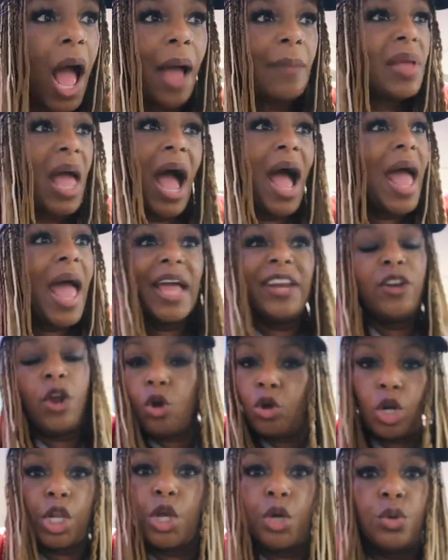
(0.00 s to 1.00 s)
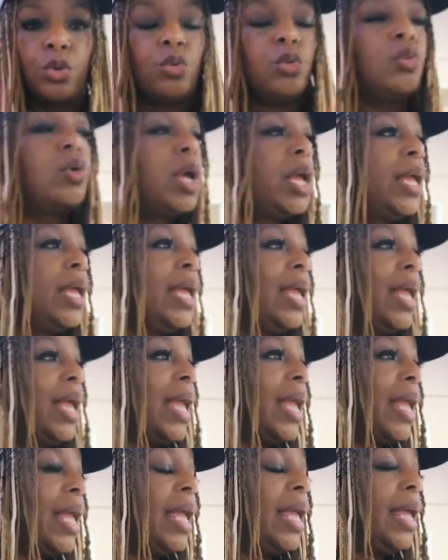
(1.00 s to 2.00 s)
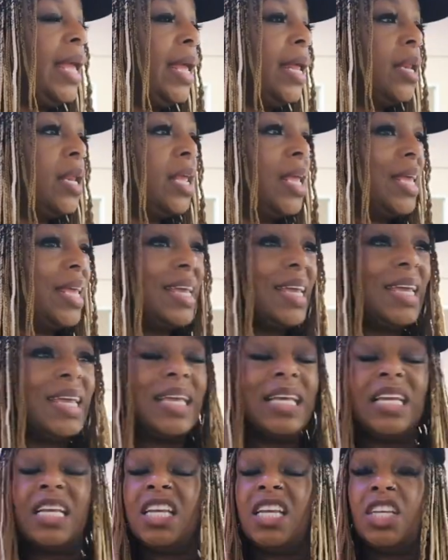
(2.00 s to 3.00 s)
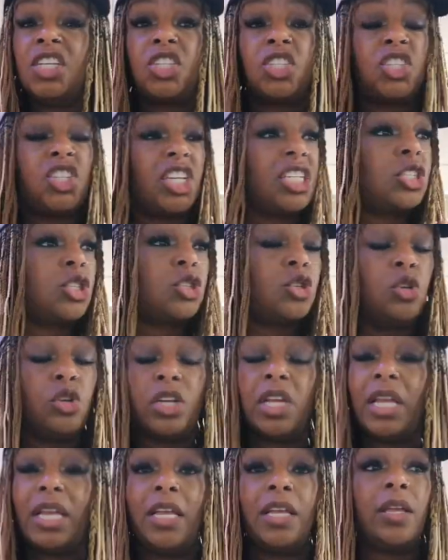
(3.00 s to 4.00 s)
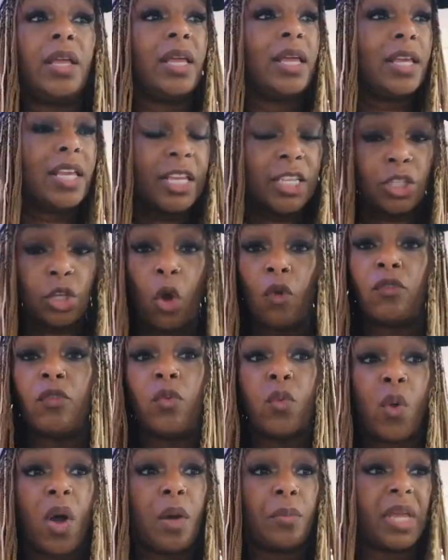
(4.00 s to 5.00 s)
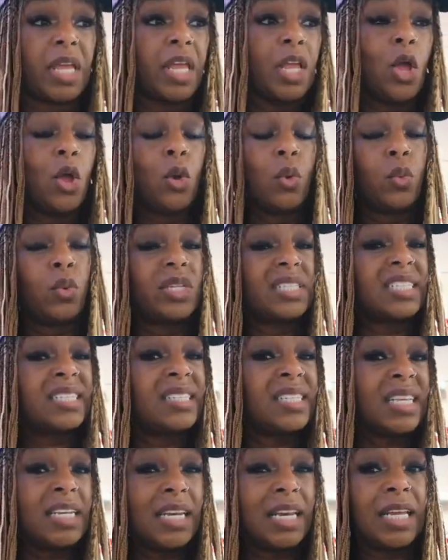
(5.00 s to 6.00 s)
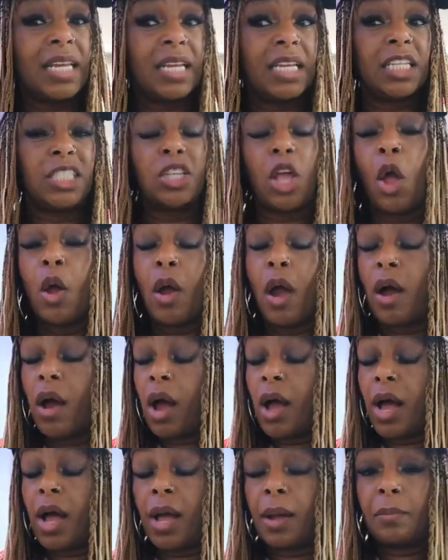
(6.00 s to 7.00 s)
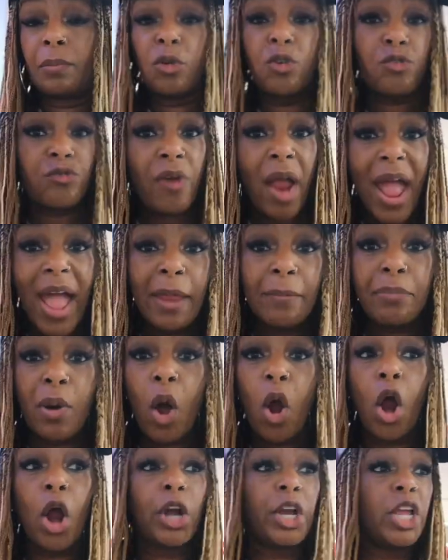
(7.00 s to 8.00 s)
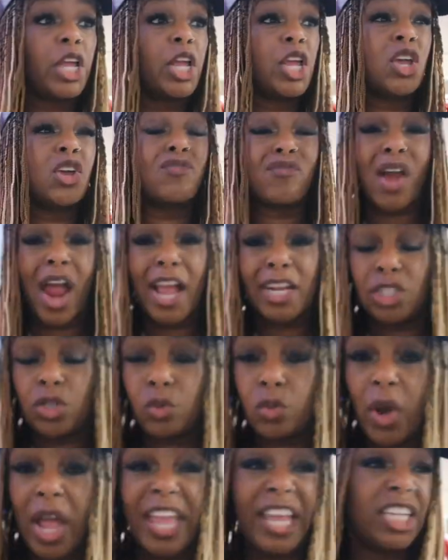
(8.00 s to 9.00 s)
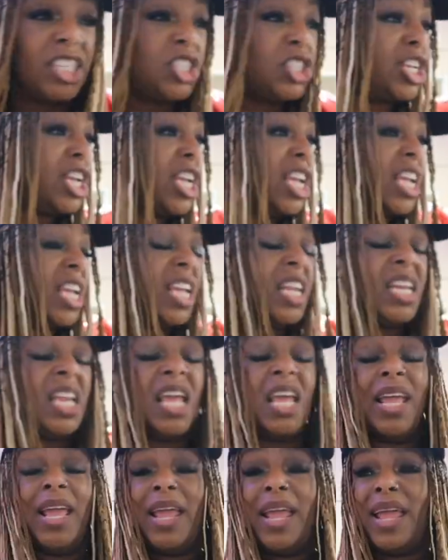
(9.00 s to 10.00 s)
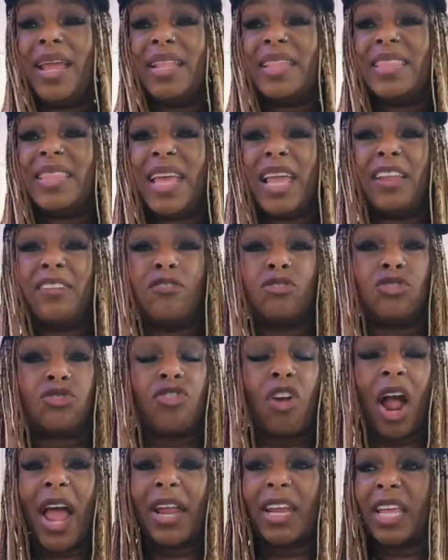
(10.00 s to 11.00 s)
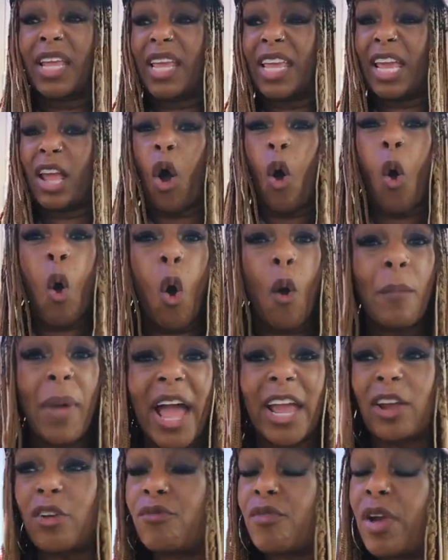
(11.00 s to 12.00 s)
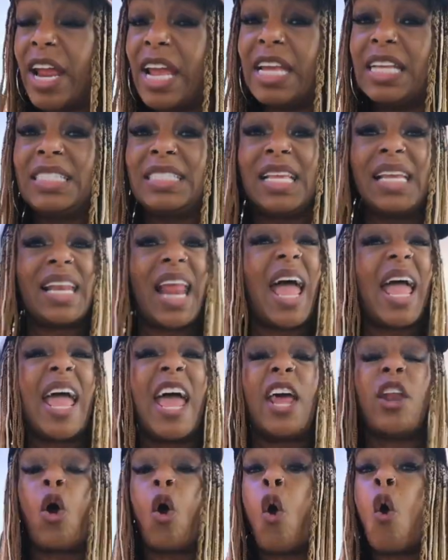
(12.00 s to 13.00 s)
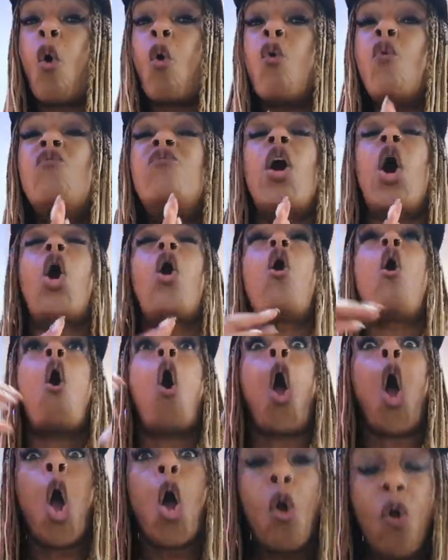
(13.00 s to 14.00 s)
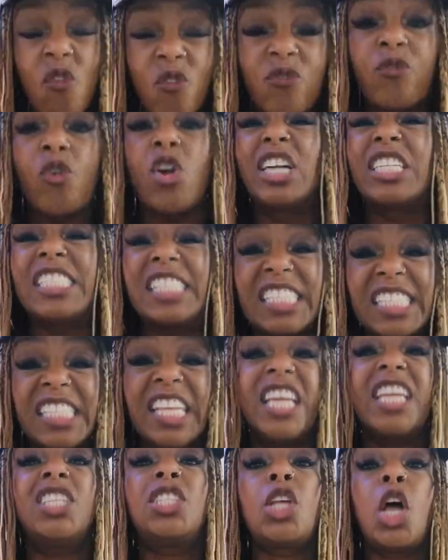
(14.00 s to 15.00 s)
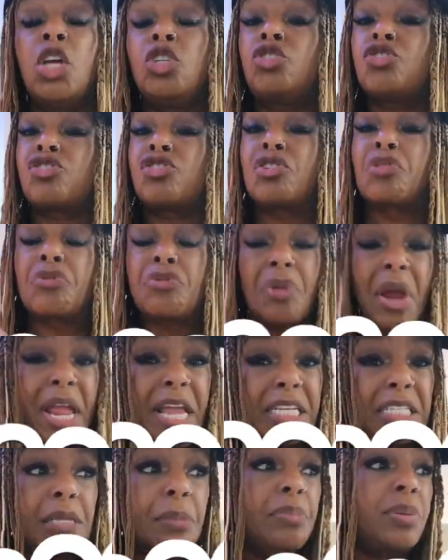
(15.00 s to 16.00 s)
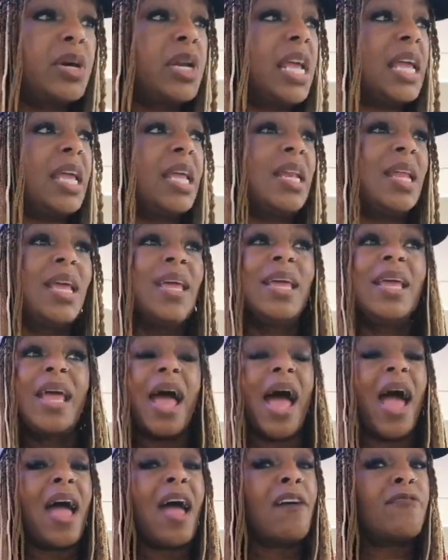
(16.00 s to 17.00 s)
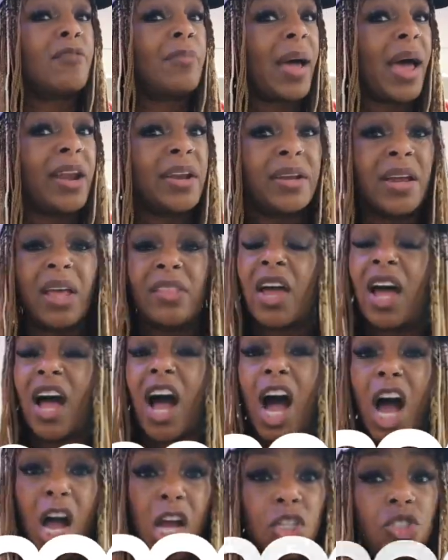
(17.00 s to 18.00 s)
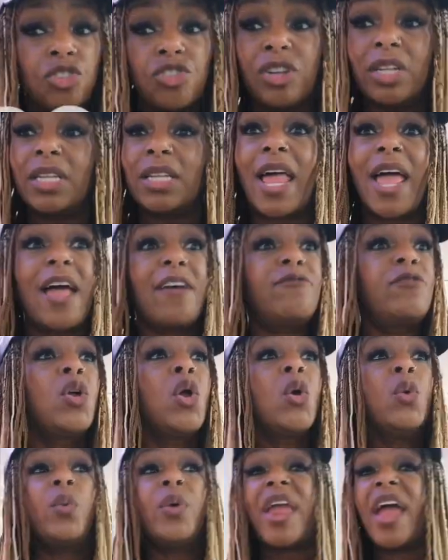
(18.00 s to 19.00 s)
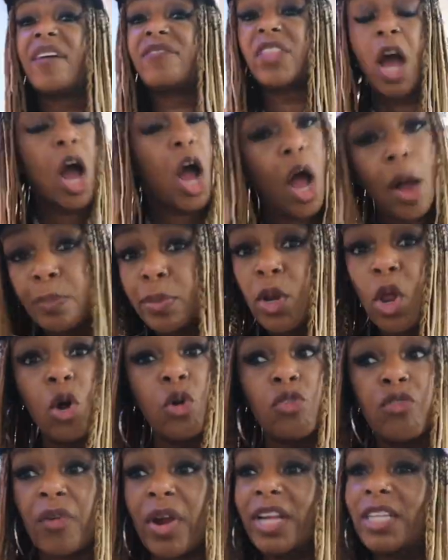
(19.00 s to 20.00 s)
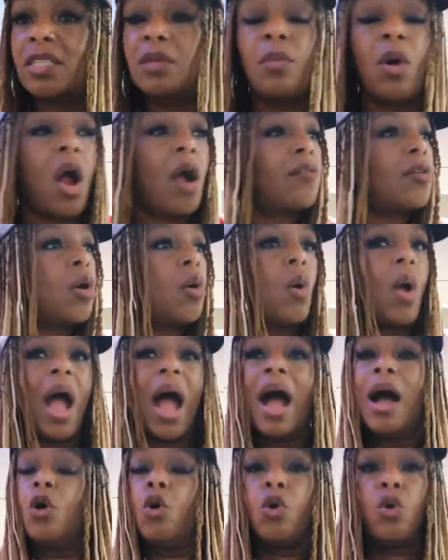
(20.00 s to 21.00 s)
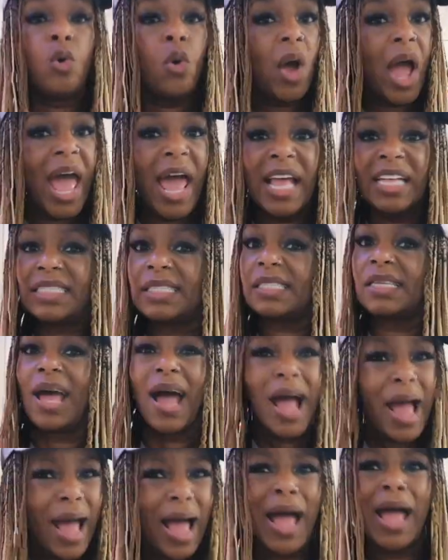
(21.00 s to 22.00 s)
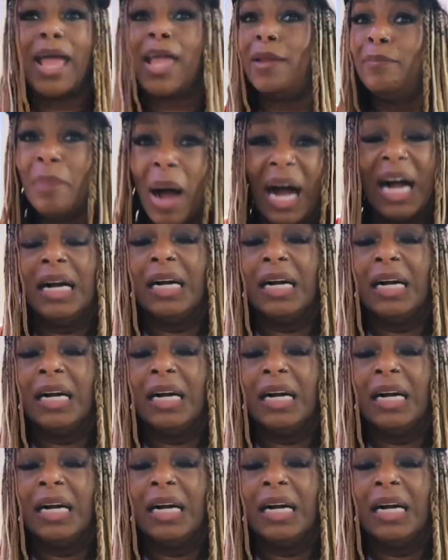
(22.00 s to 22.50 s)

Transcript: I, I had no clue, and it's just it, it's overwhelming with Sydney's um, grad party, graduation, and then trying to get all my grades in. I had over over six hundred grades to put in. I have about another one hundred left. We have to upload grades tomorrow. Who has time